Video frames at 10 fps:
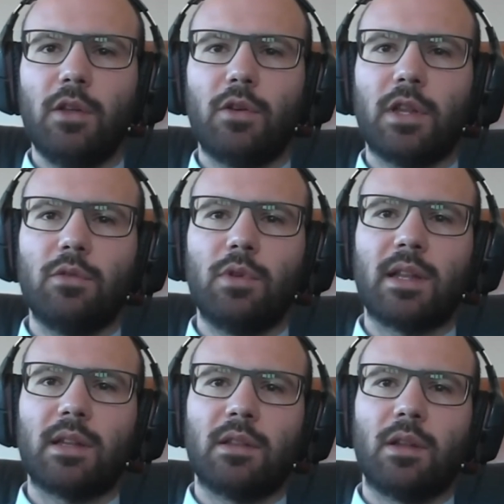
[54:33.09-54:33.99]
You can do
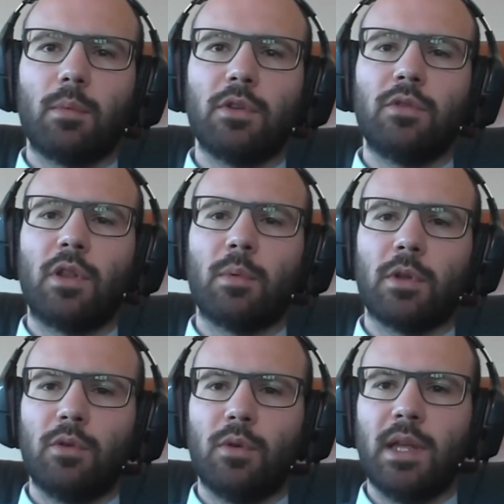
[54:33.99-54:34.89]
that at
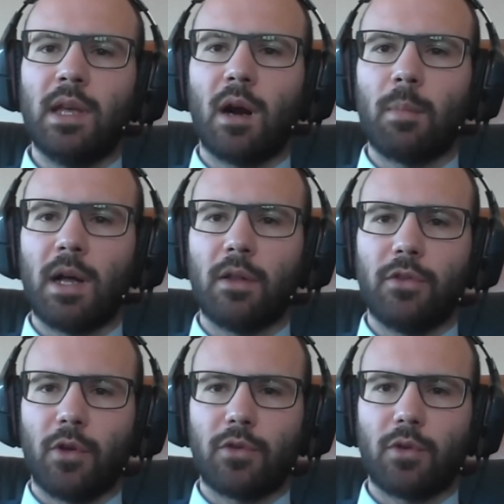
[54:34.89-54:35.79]

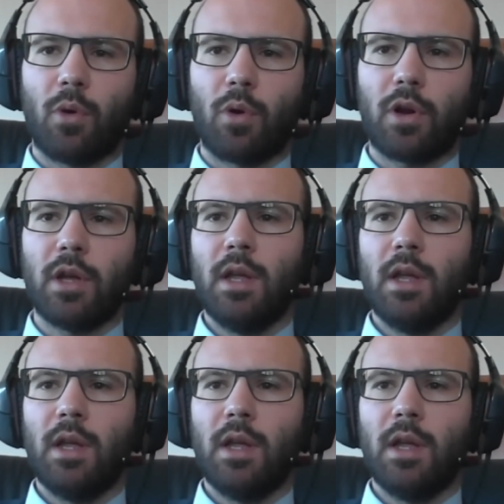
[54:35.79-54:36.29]
www.earma.org.